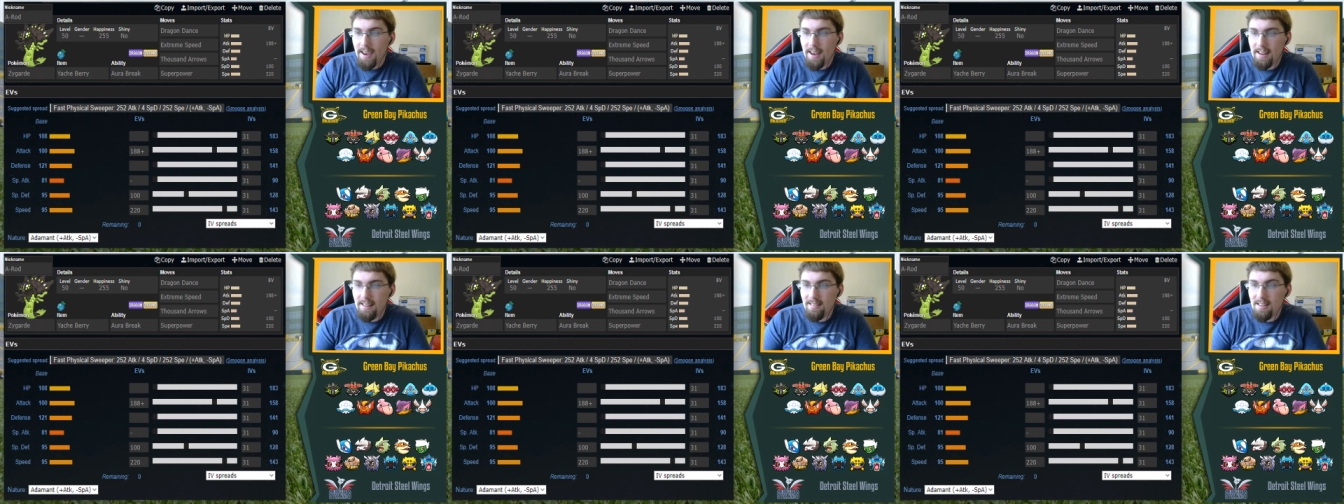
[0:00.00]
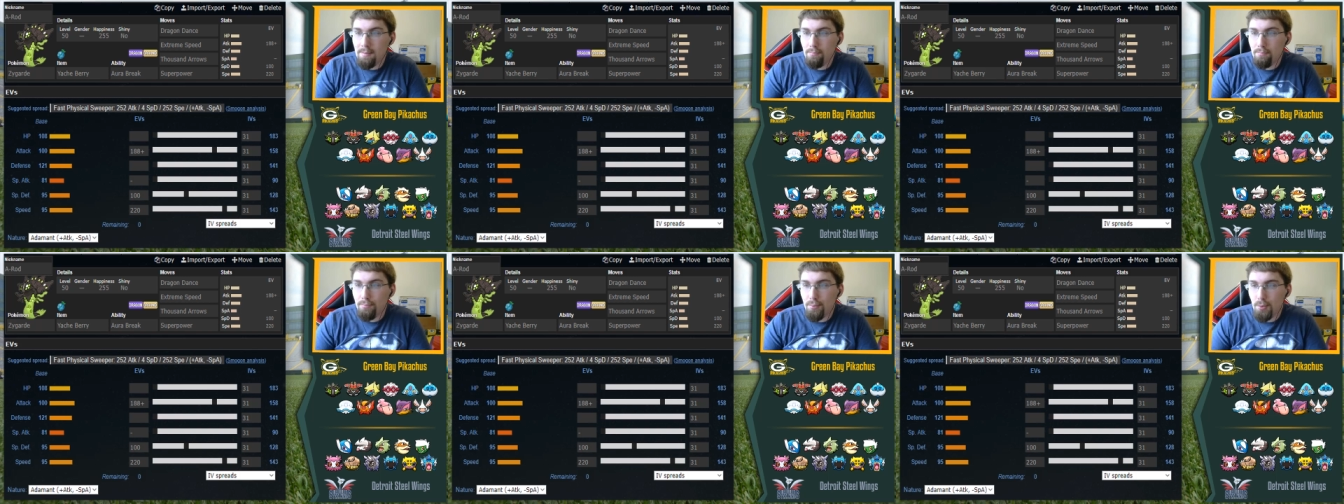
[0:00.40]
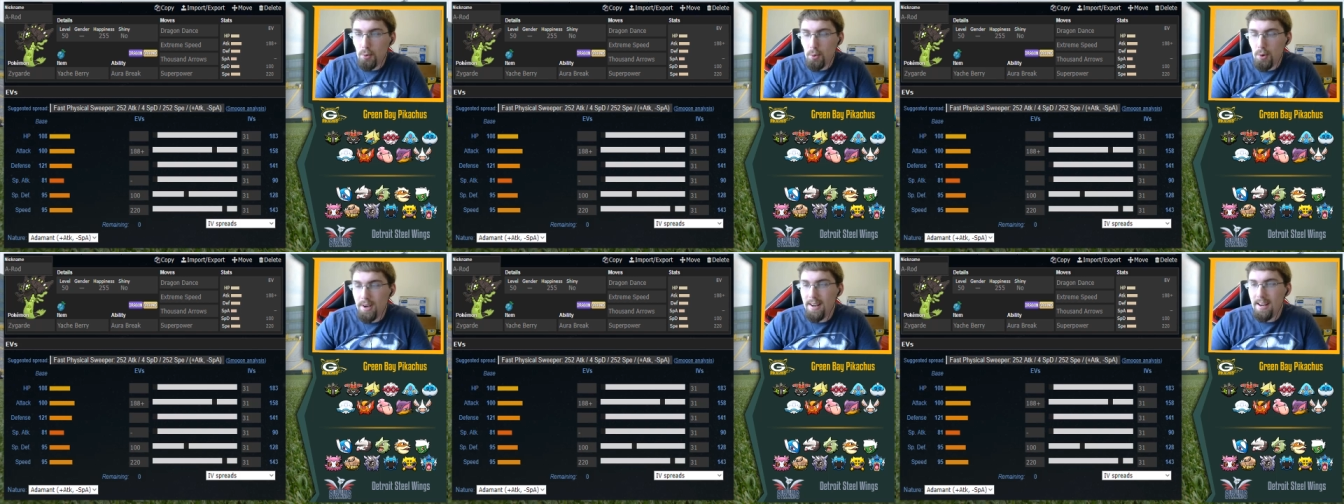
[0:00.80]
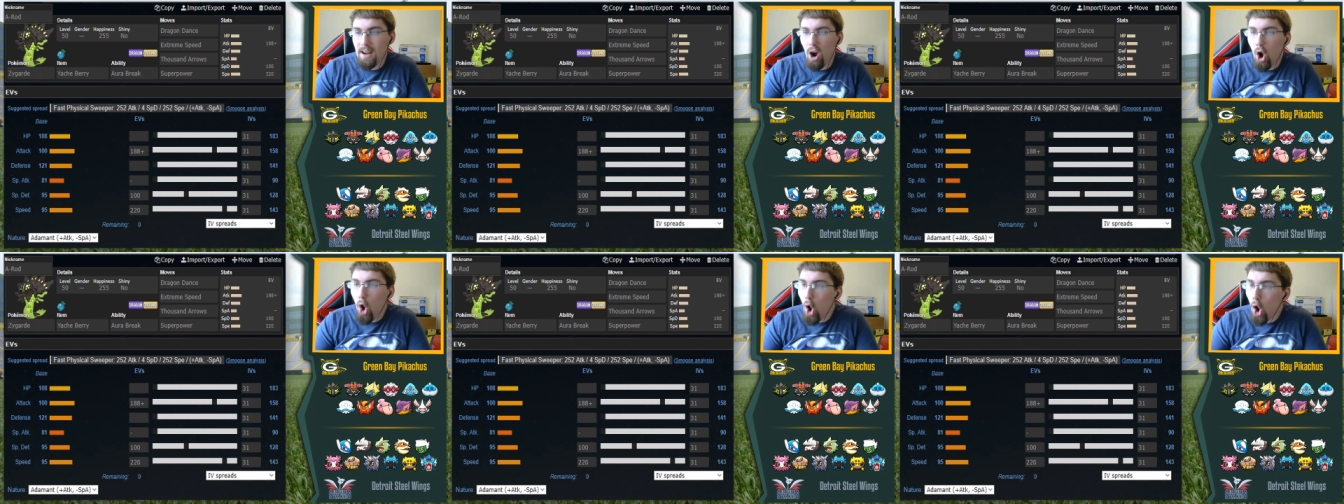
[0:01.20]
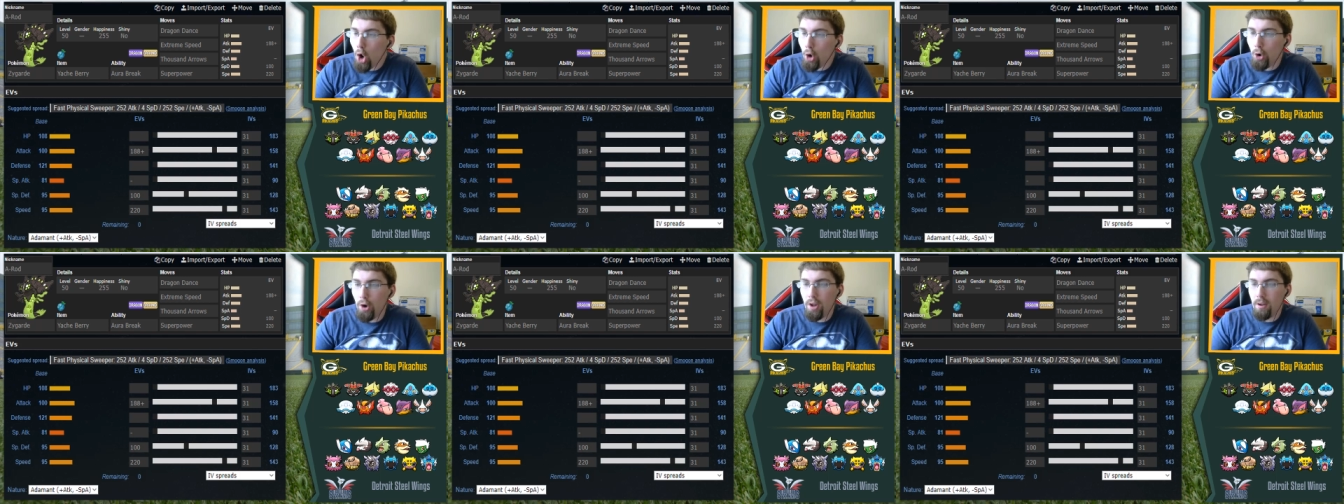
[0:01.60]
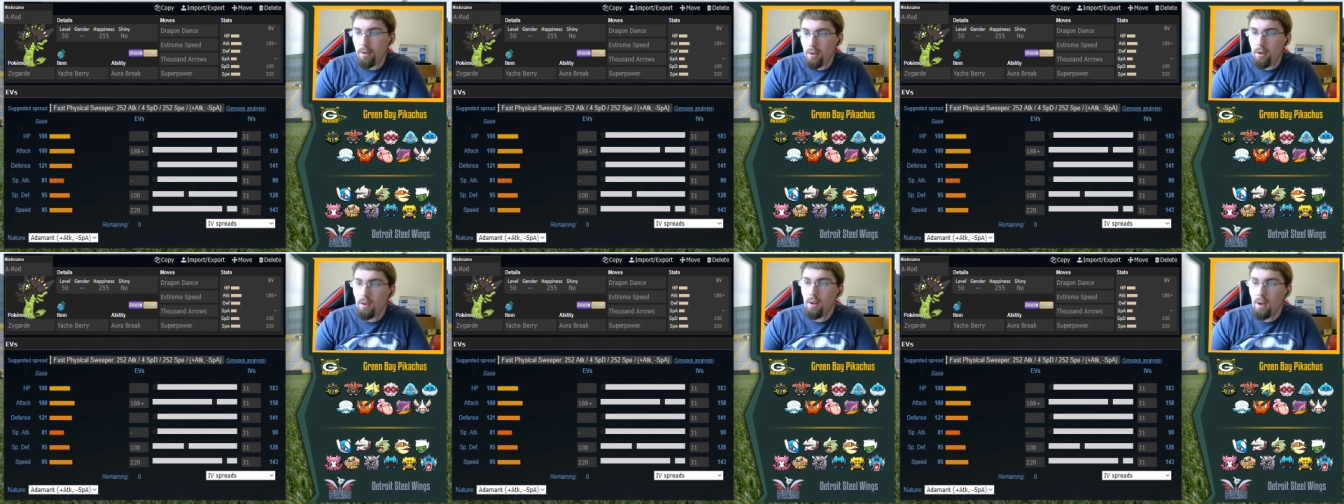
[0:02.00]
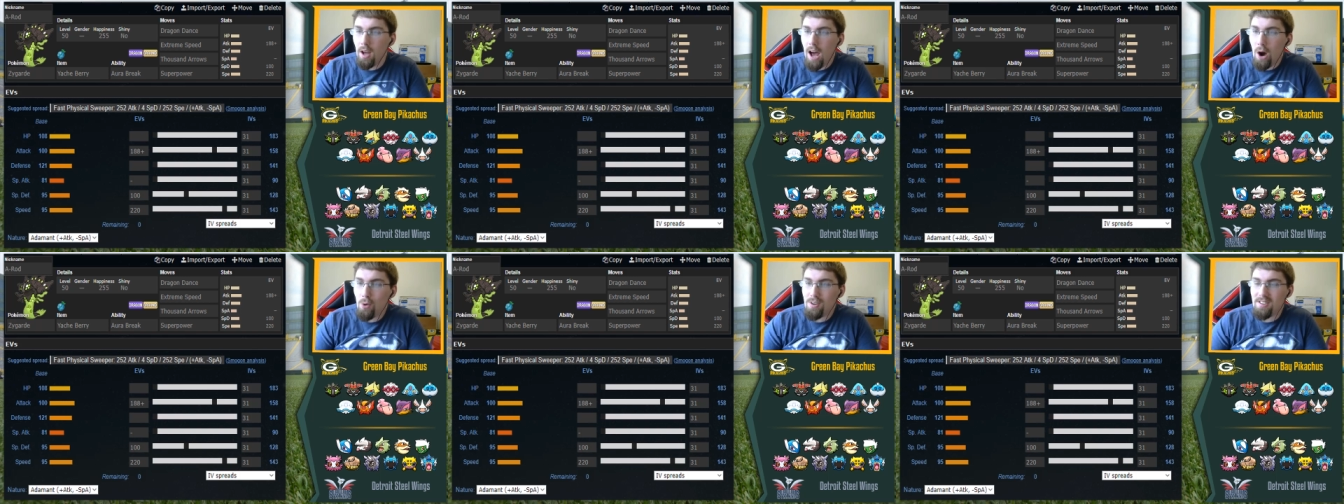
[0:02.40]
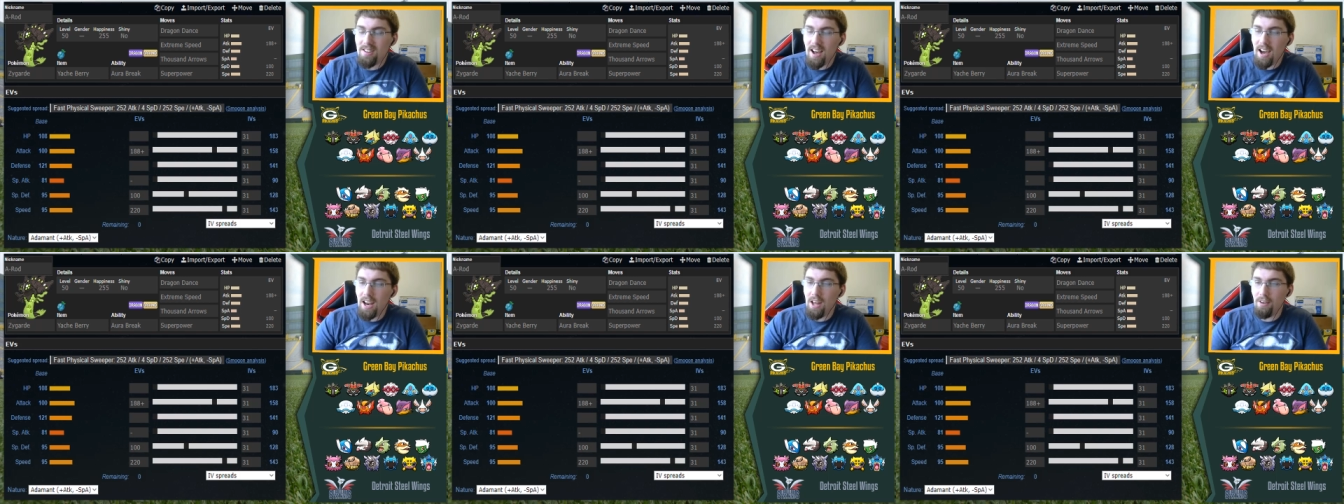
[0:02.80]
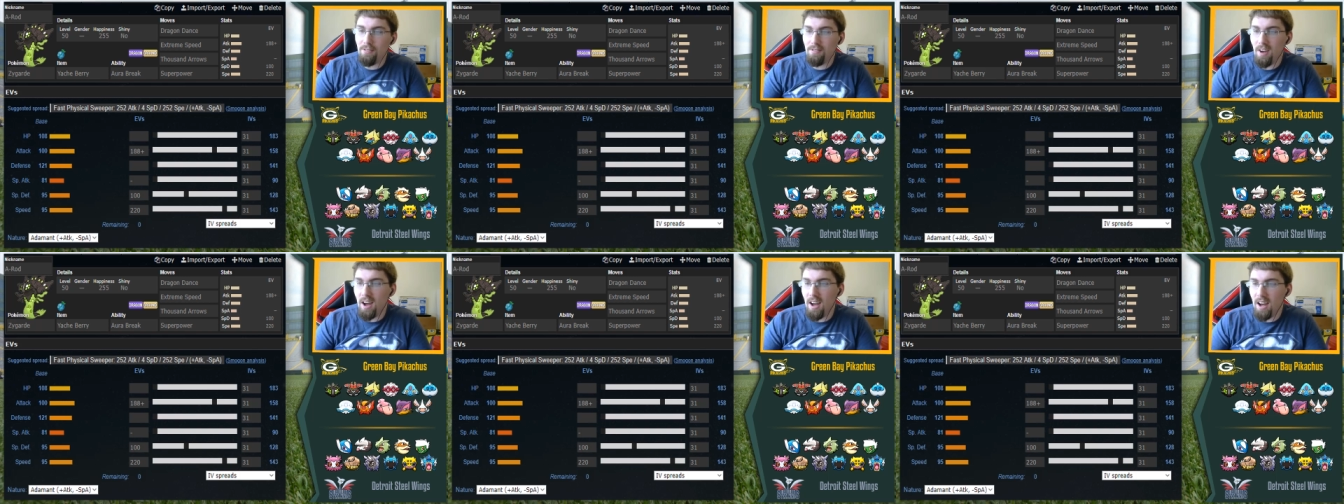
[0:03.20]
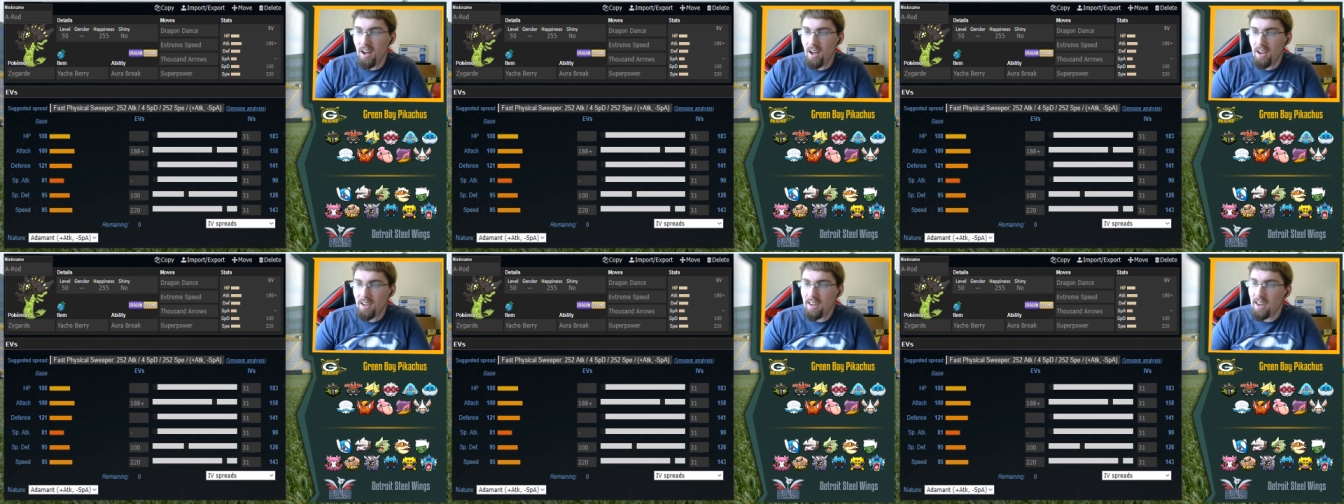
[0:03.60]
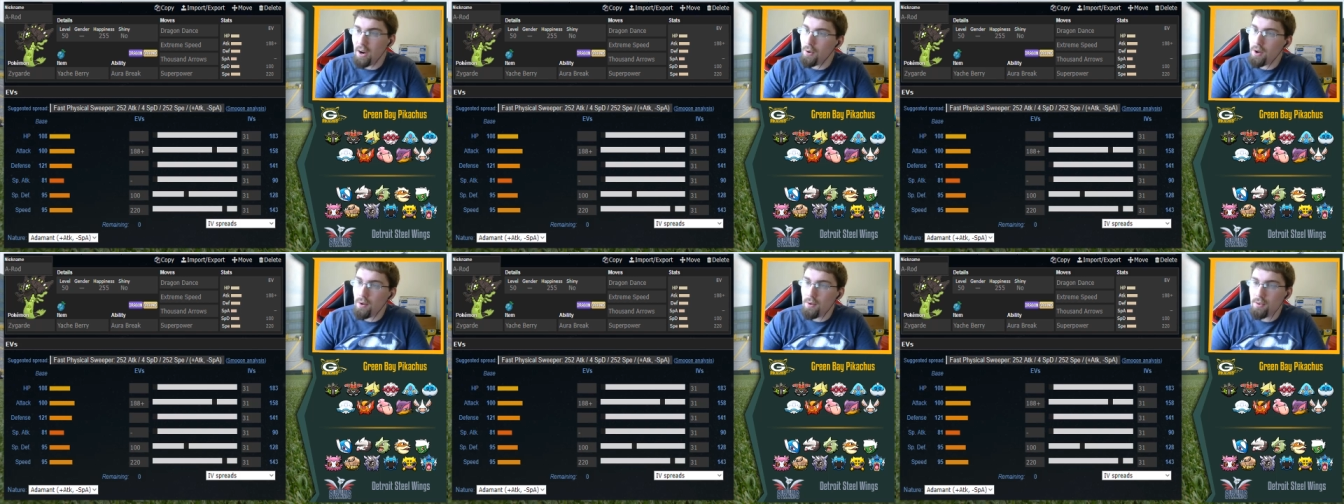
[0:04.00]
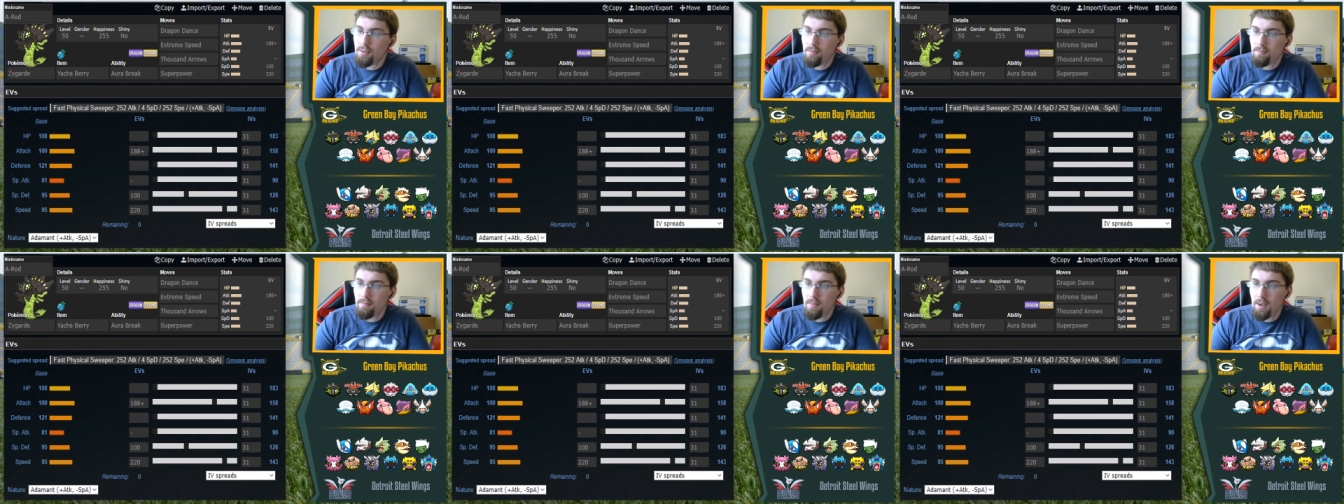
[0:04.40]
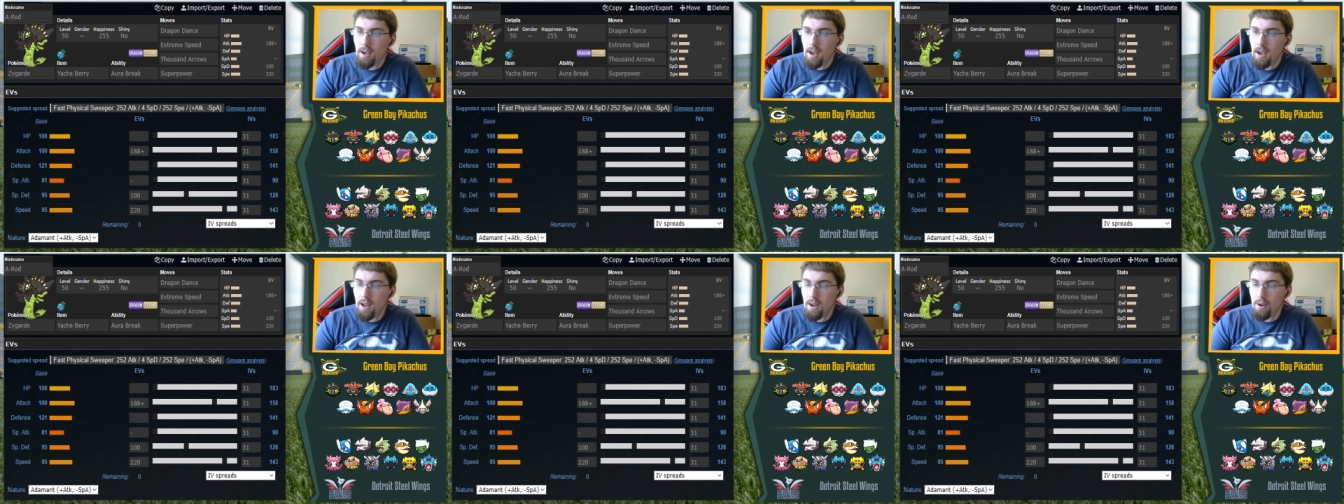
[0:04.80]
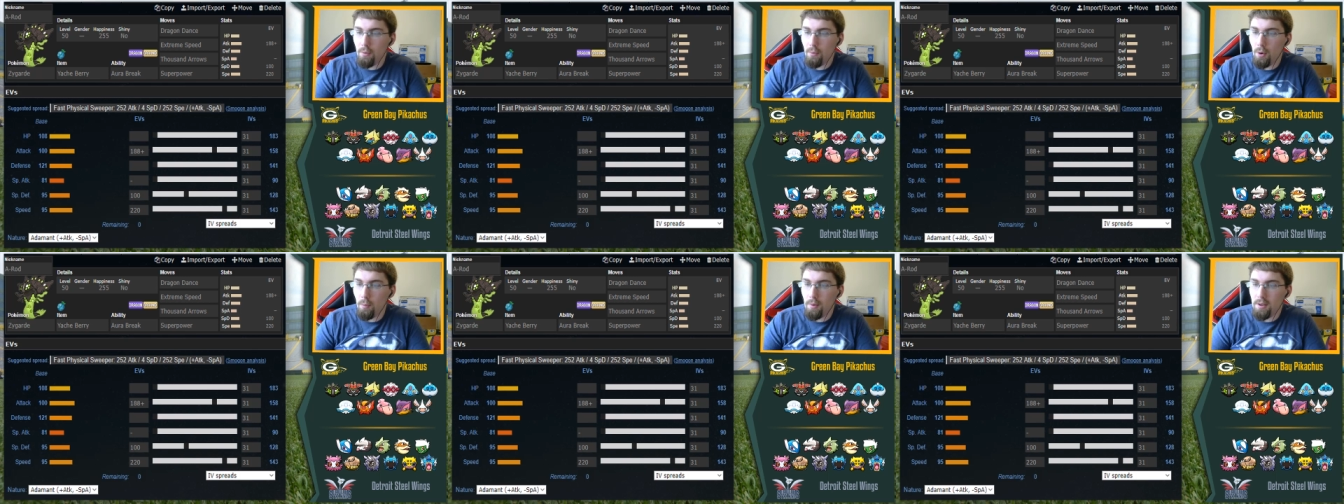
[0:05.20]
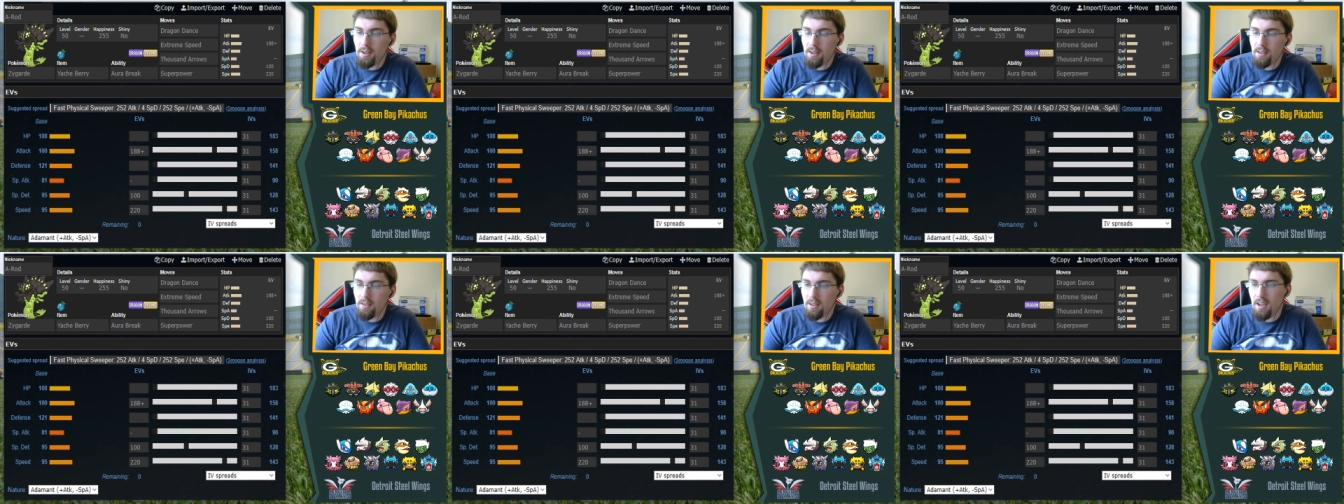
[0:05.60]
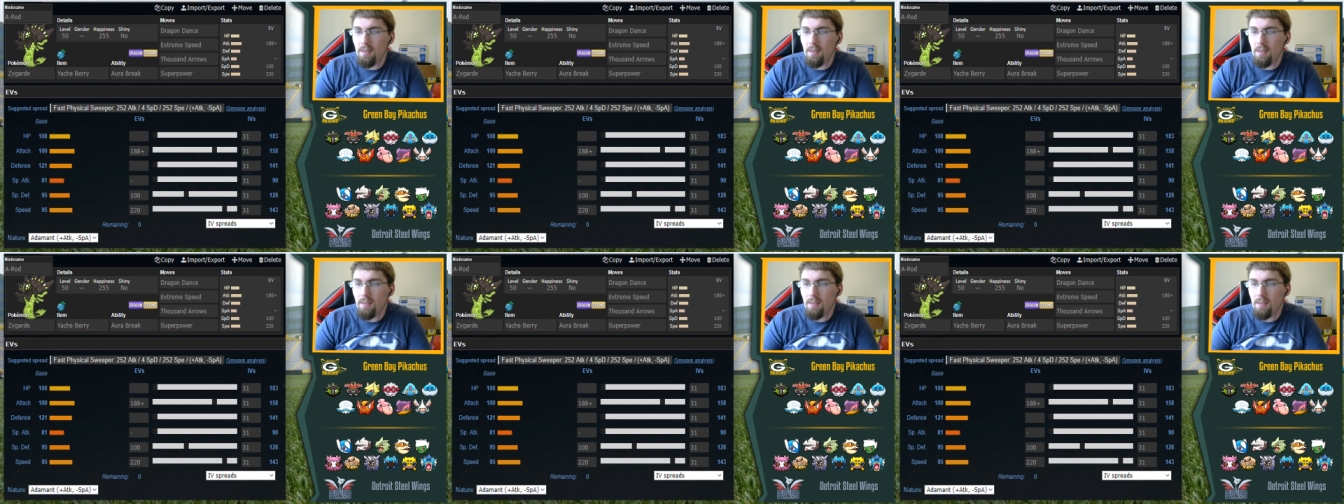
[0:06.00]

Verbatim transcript: hit his team pretty hard outside of uh, Gyarados and Aromatisse.